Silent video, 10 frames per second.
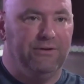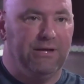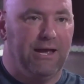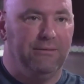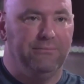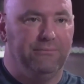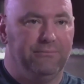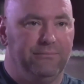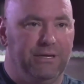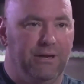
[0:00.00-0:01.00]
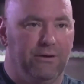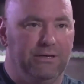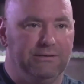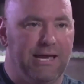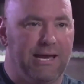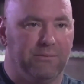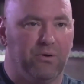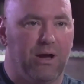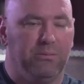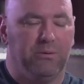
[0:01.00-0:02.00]
time, you know, he's had a
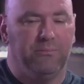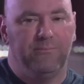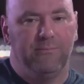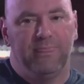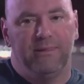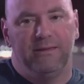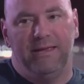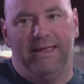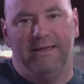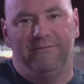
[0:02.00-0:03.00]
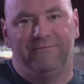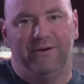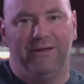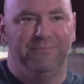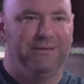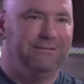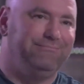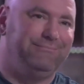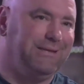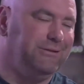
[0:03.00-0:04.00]
problem, and for him to
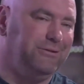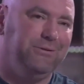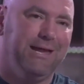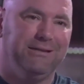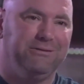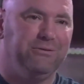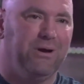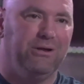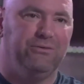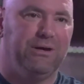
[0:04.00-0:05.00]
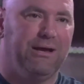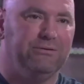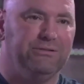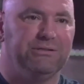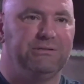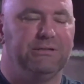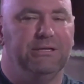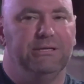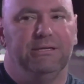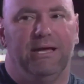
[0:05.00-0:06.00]
do that at 200, I
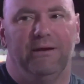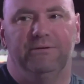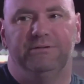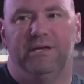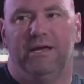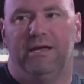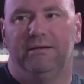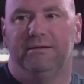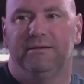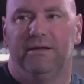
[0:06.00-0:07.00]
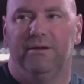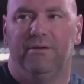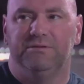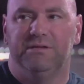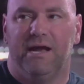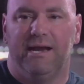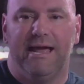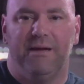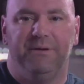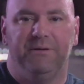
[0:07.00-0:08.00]
was not
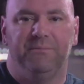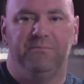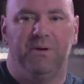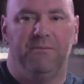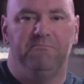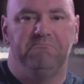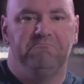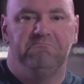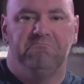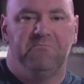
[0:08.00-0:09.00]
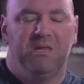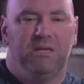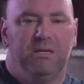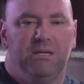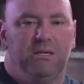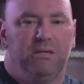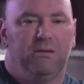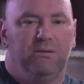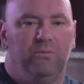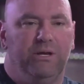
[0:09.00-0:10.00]
happy. But
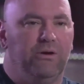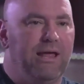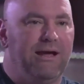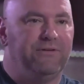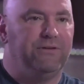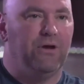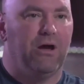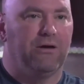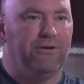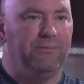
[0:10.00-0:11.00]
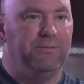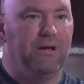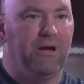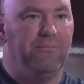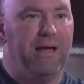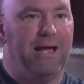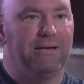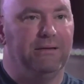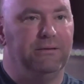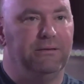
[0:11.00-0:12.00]
we don't have to talk for him to come back
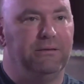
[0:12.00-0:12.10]
and